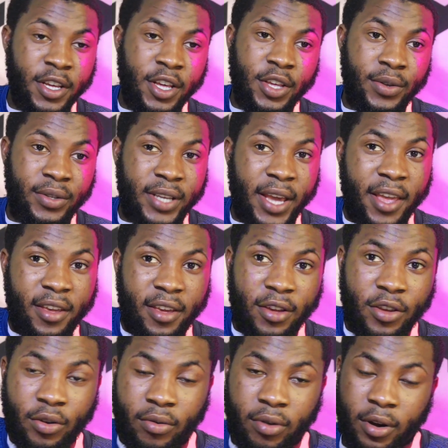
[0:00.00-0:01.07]
You take
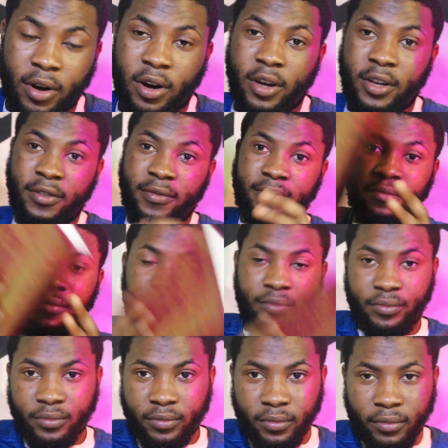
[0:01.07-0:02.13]
your Quran,
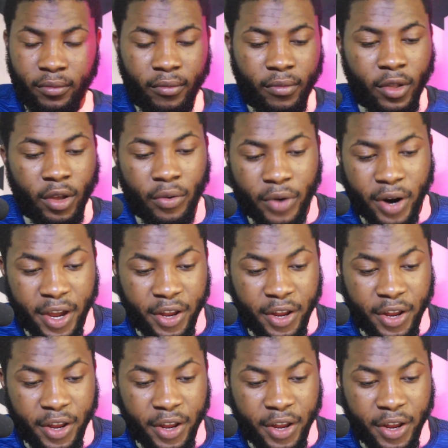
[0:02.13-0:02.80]
right?